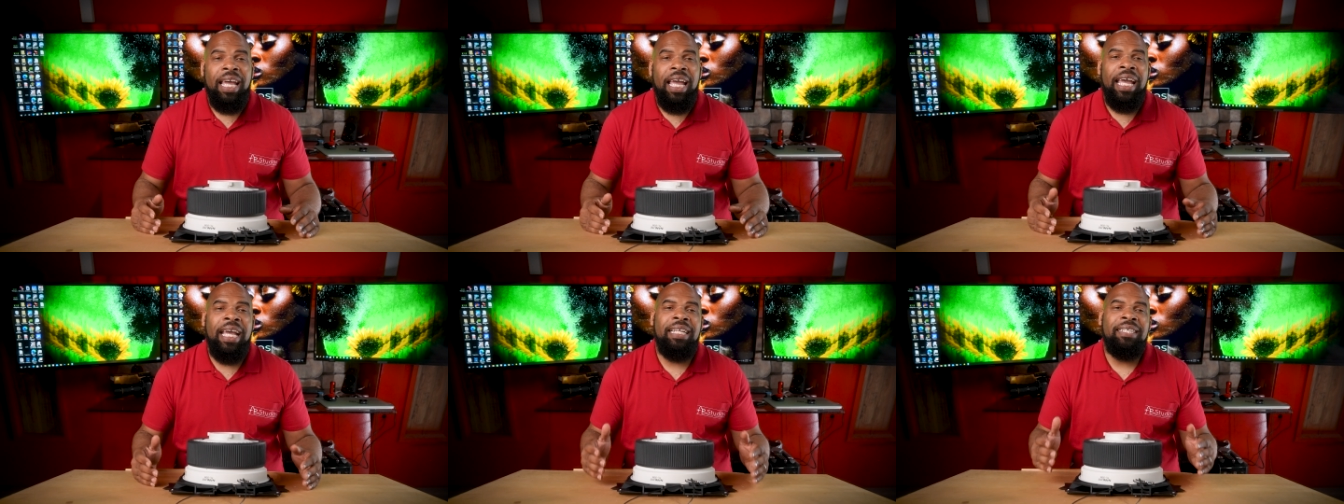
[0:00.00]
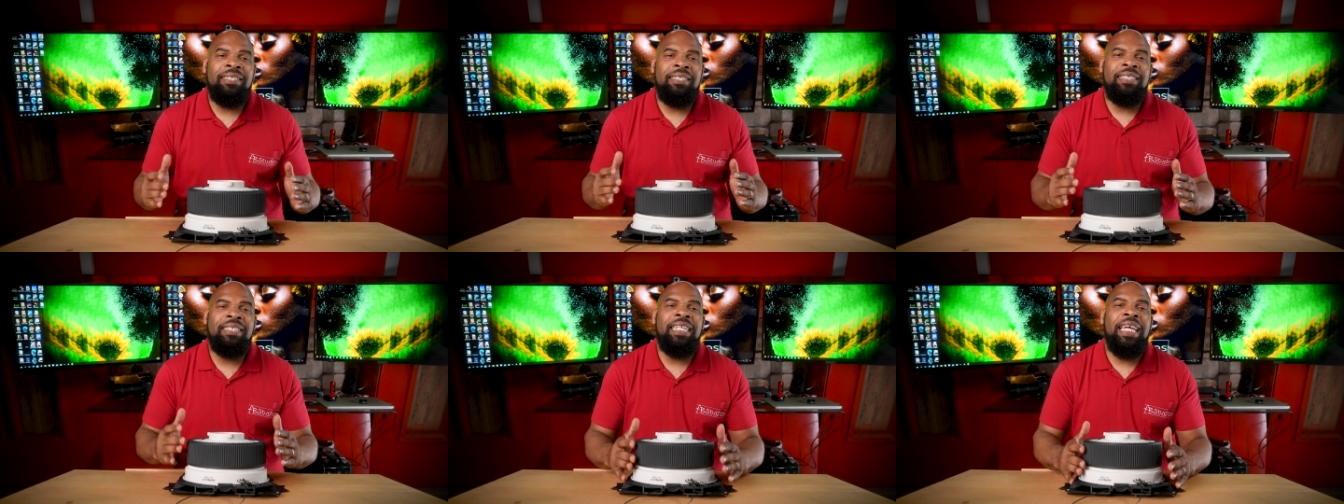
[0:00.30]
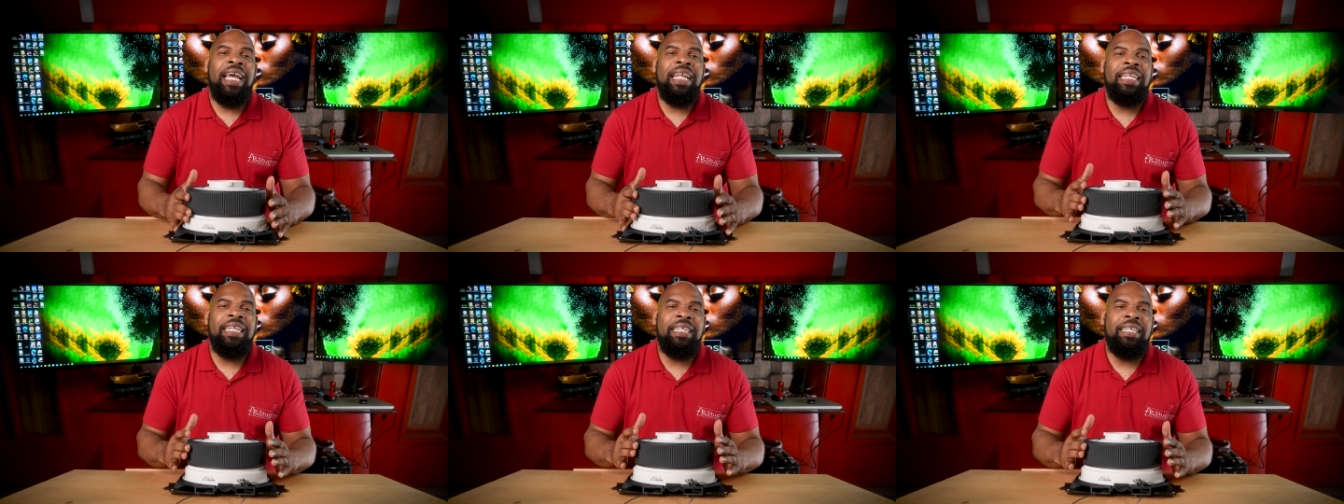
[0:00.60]
And
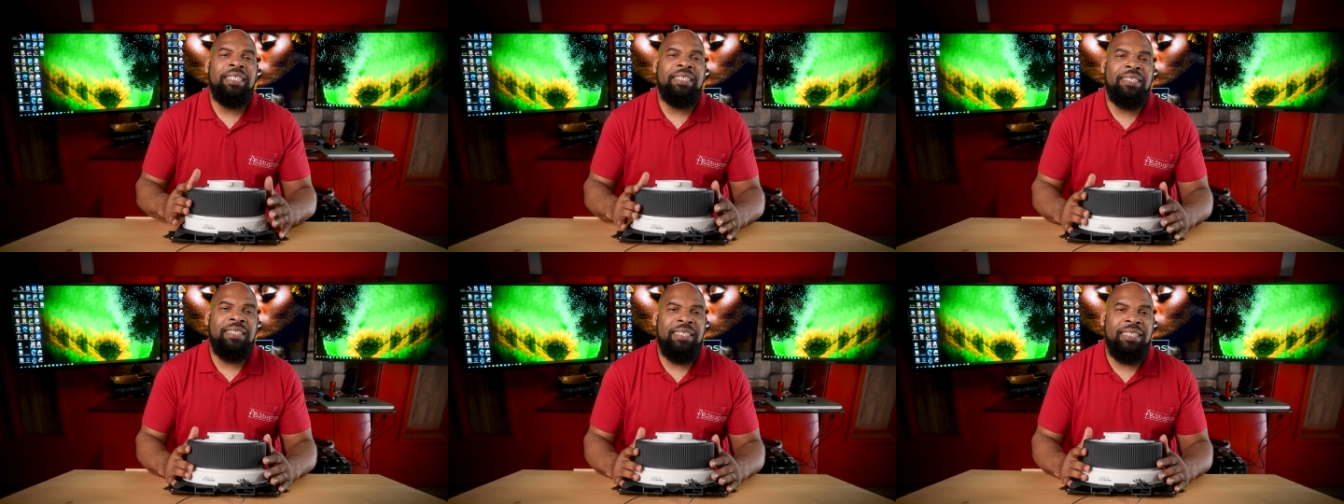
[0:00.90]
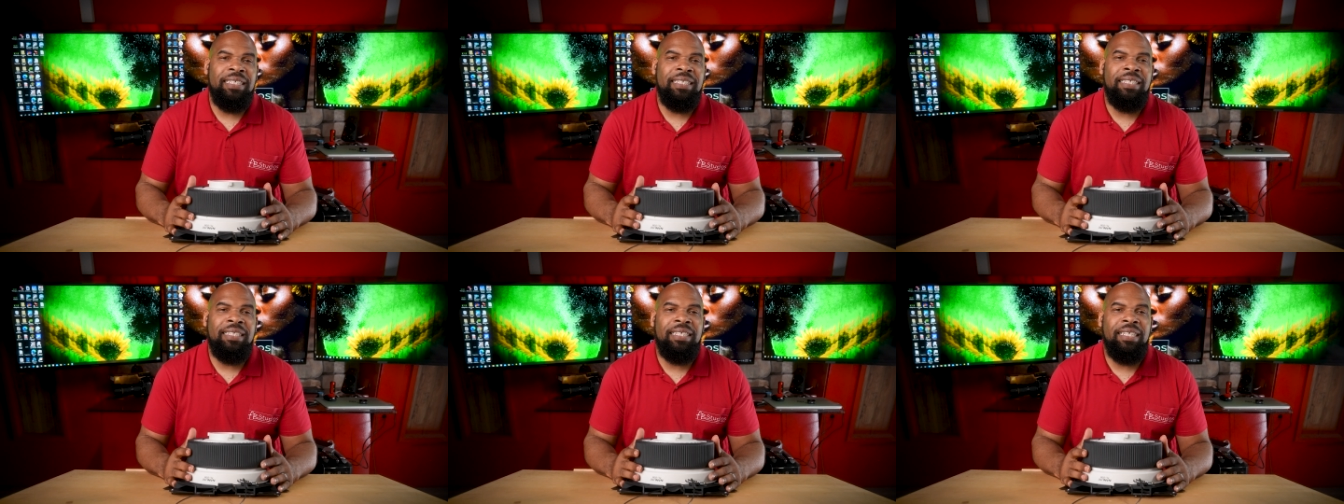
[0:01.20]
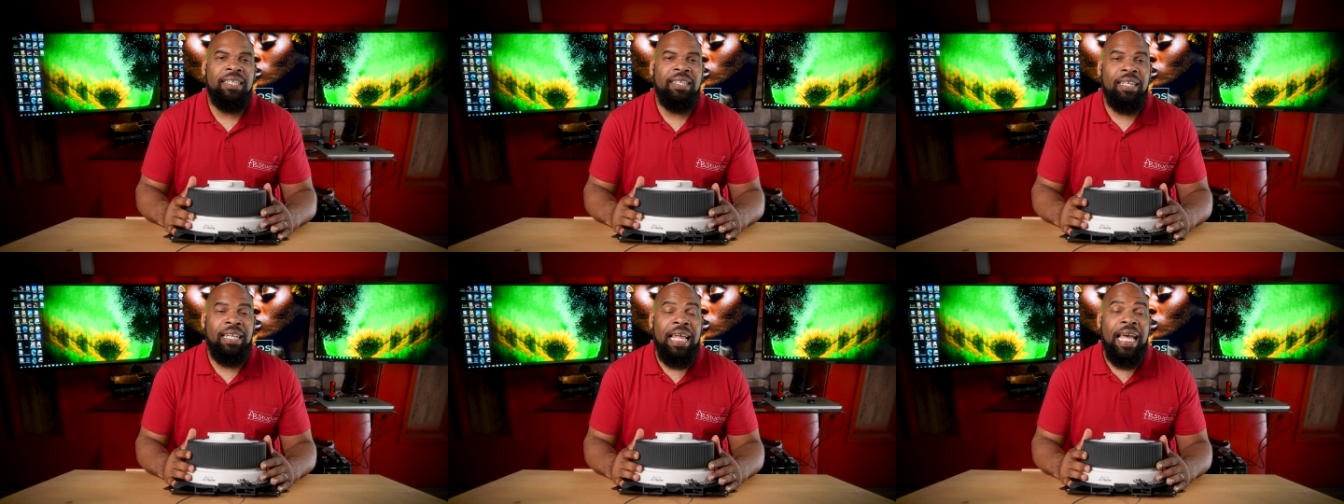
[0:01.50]
steady,
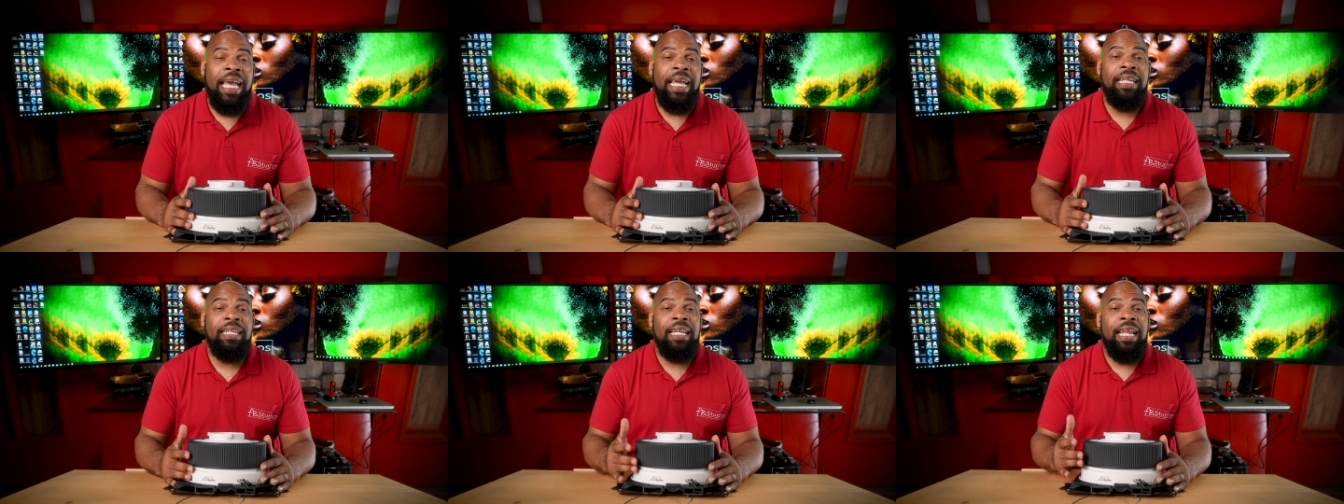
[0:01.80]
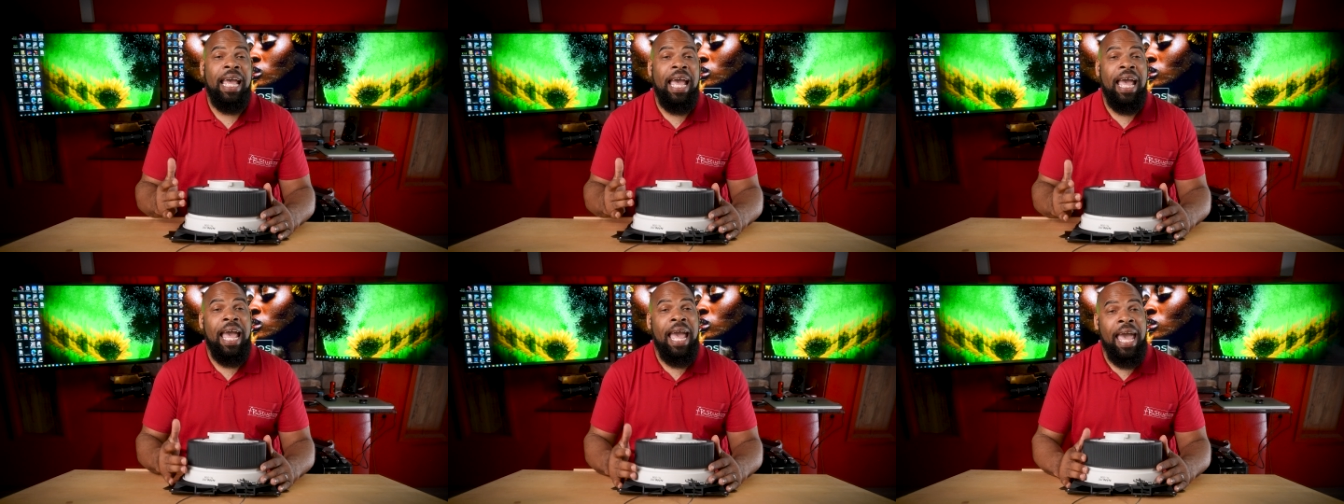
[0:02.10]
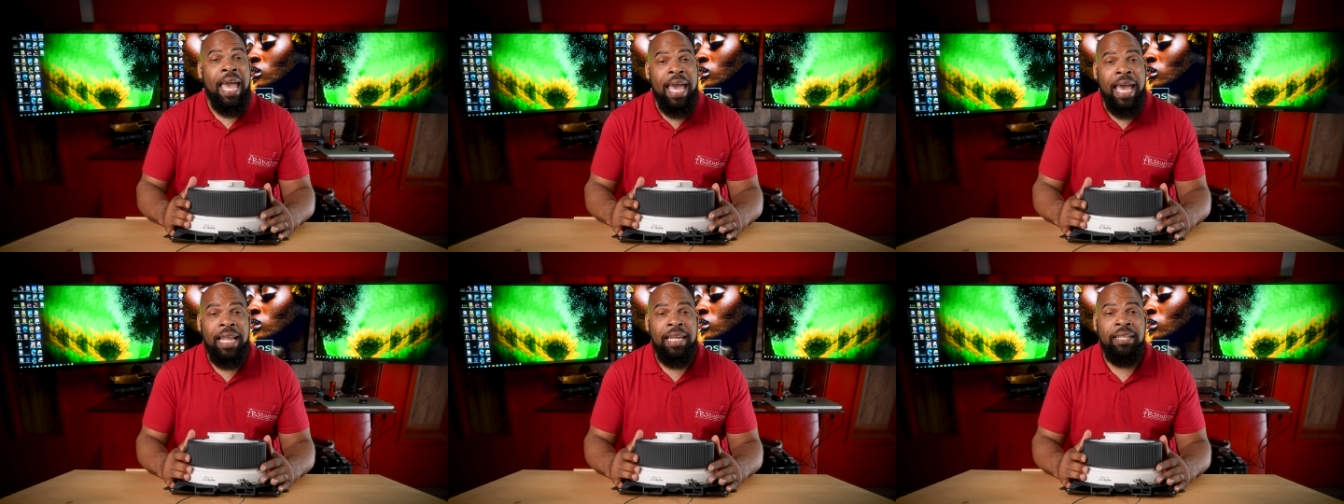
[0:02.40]
consistent light
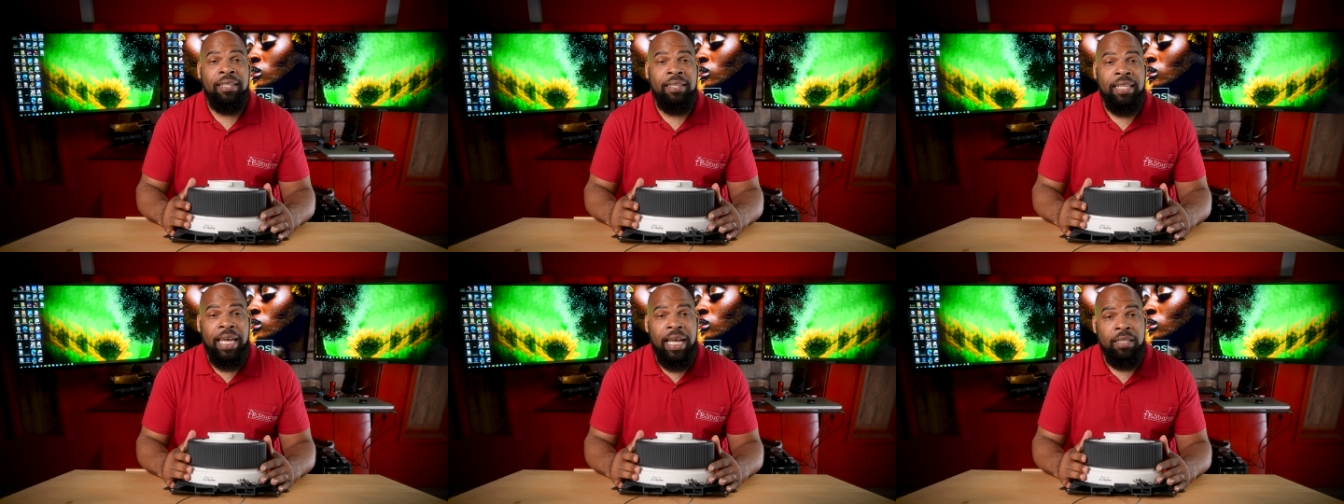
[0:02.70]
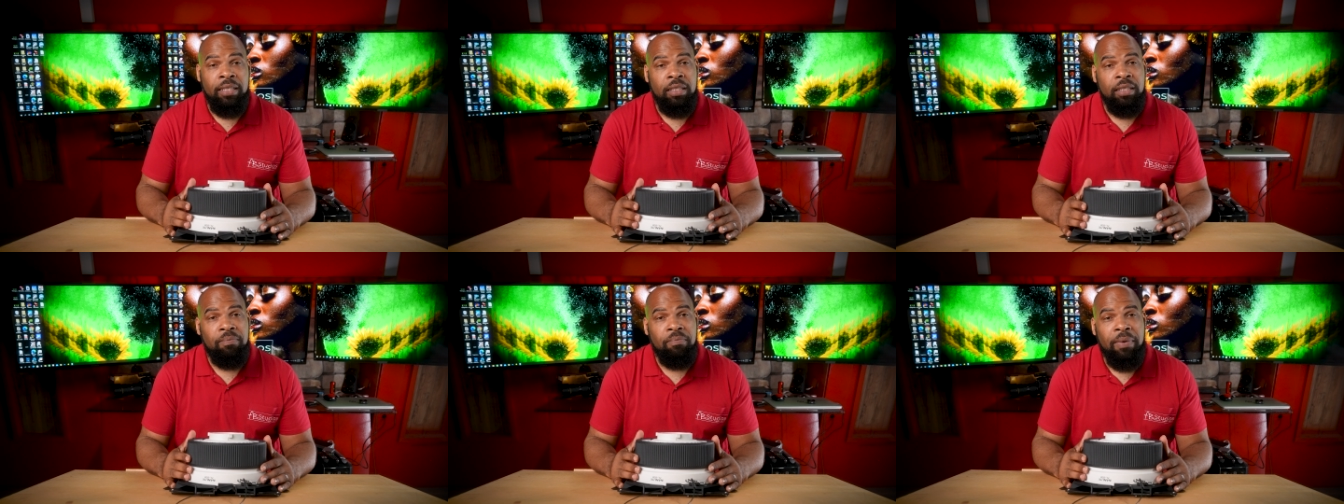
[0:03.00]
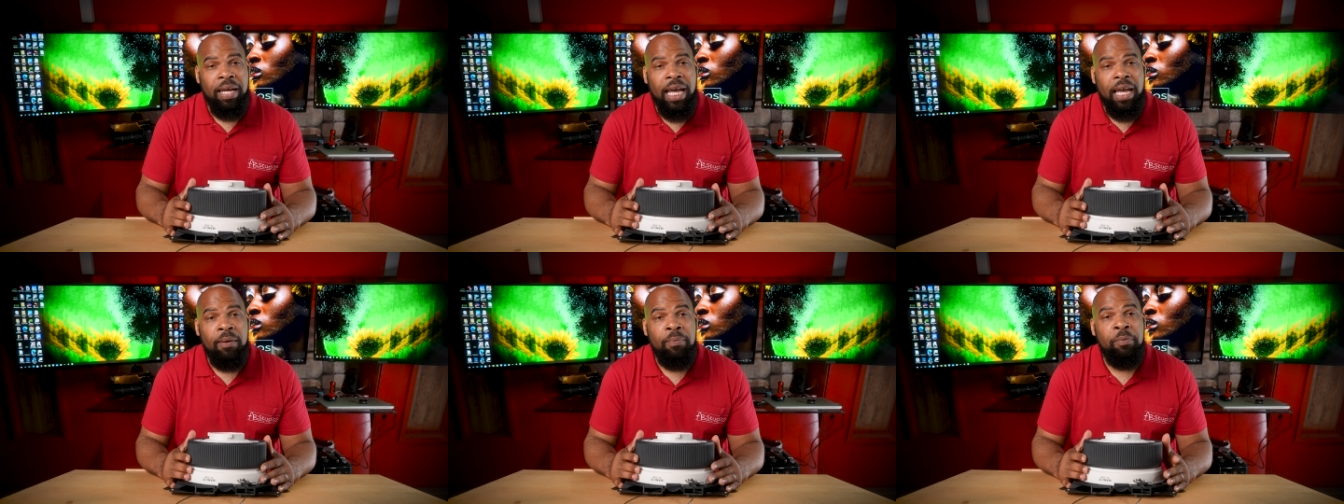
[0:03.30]
added that to
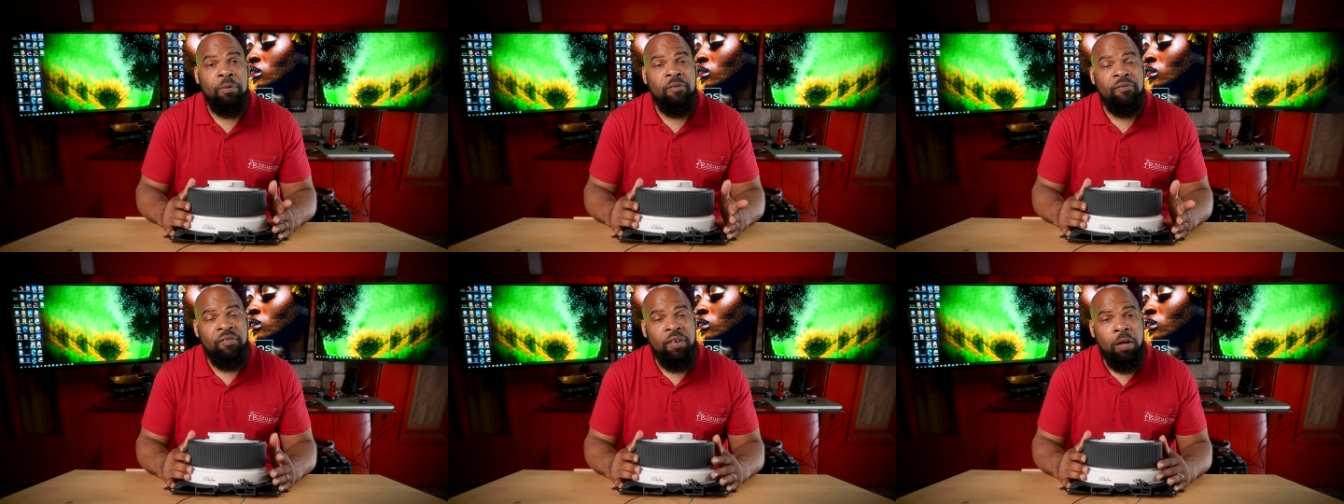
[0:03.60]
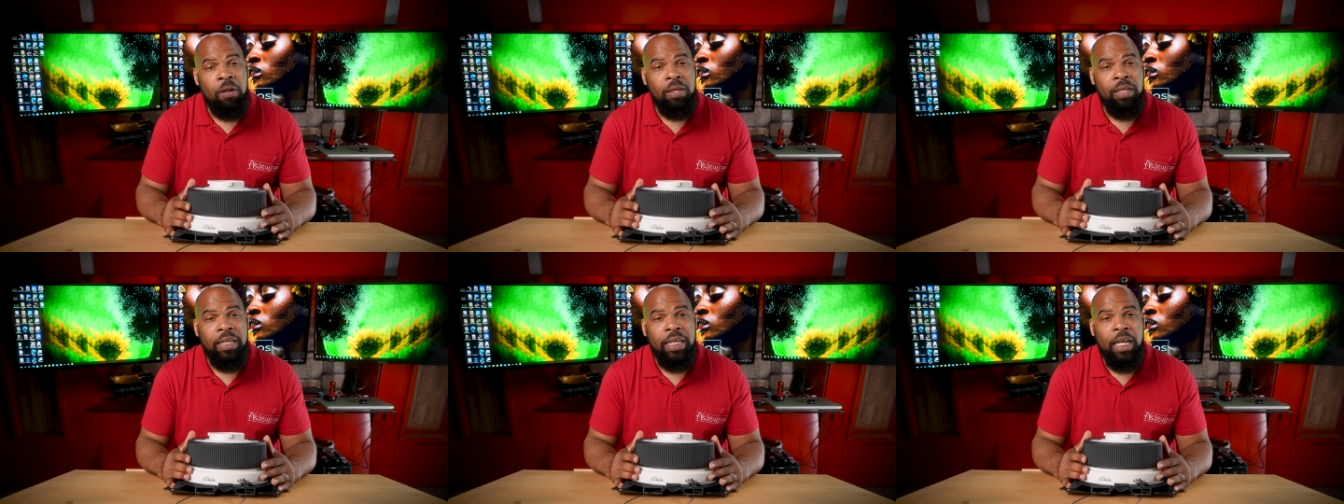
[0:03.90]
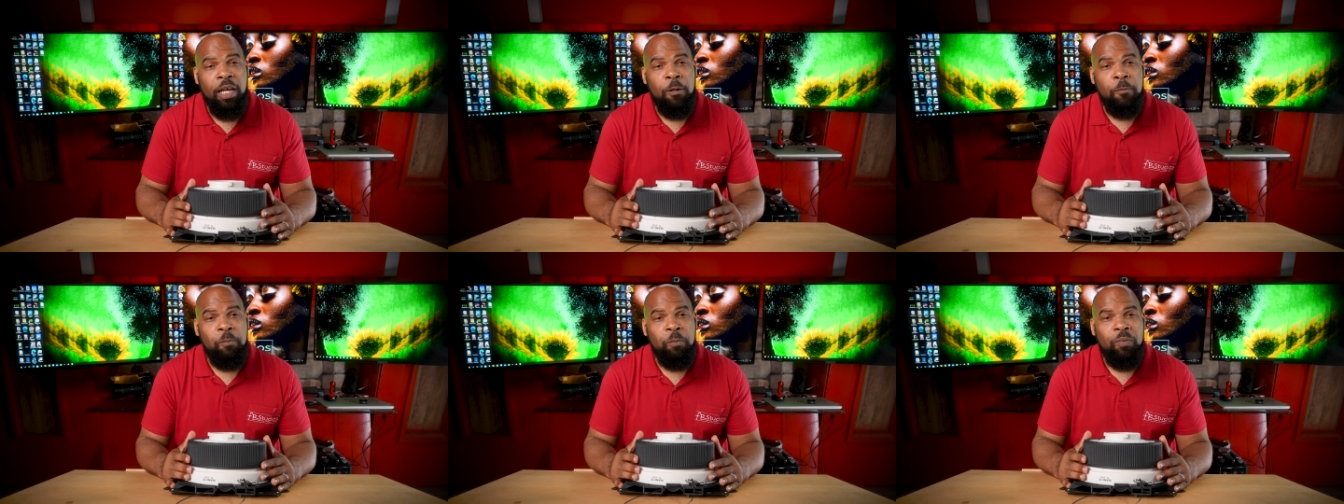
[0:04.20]
my
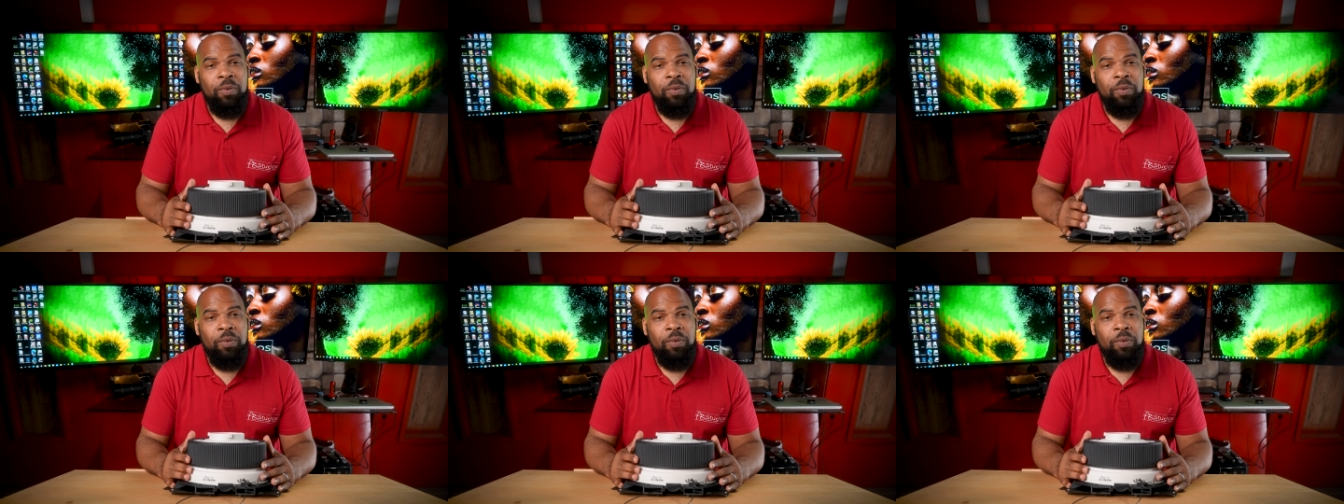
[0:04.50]
portfolio.